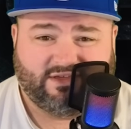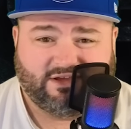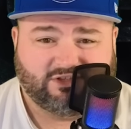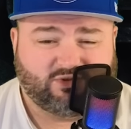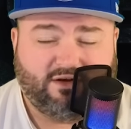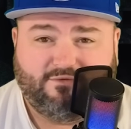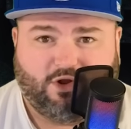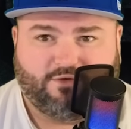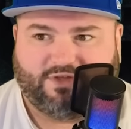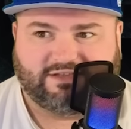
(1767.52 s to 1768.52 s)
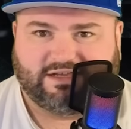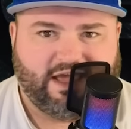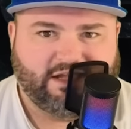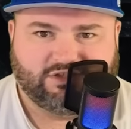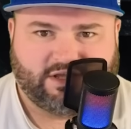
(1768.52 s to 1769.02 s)
so I don't even know if that's an
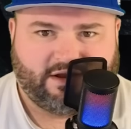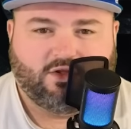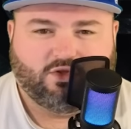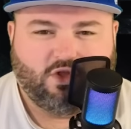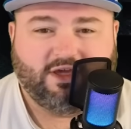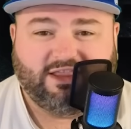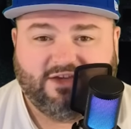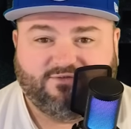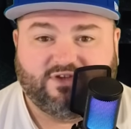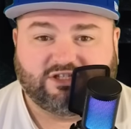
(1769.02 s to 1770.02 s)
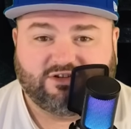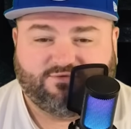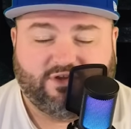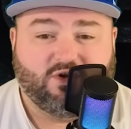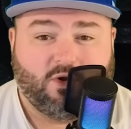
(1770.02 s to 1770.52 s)
edge there. Look at the efficient
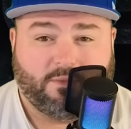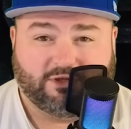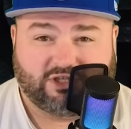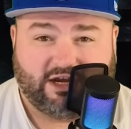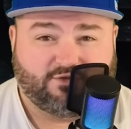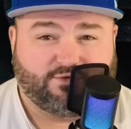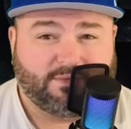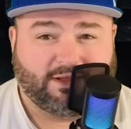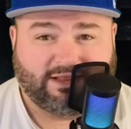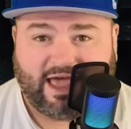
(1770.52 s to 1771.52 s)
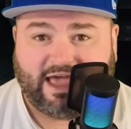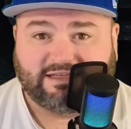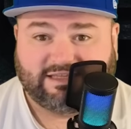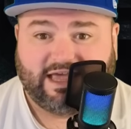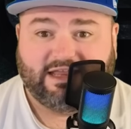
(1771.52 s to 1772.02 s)
field goal percentage from the
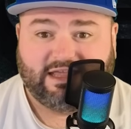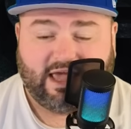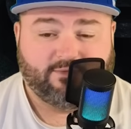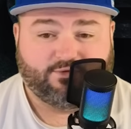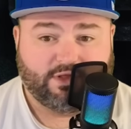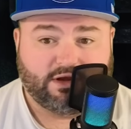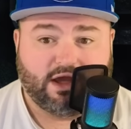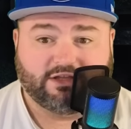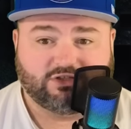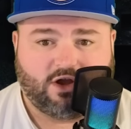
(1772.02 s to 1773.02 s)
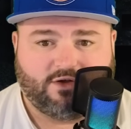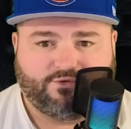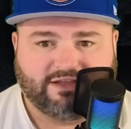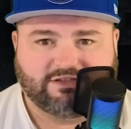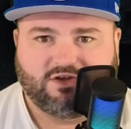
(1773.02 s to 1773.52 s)
last 10 games for the Nuggets
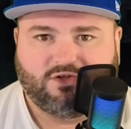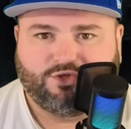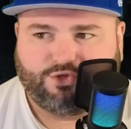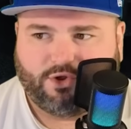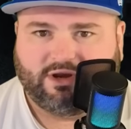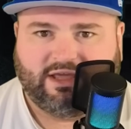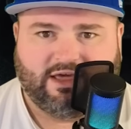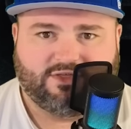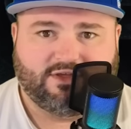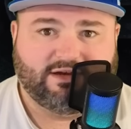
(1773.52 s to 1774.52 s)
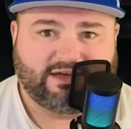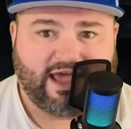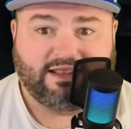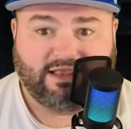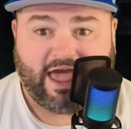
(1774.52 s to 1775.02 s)
offense. 30th,
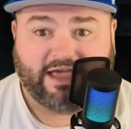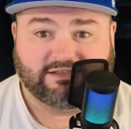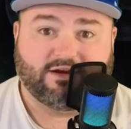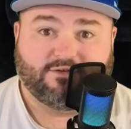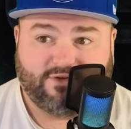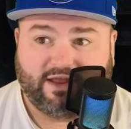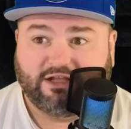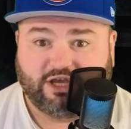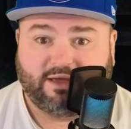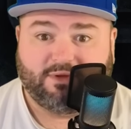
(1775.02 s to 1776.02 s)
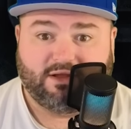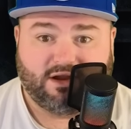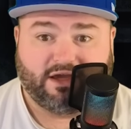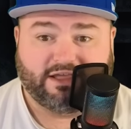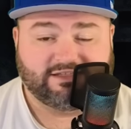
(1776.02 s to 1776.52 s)
dead last. The defending champion Nuggets,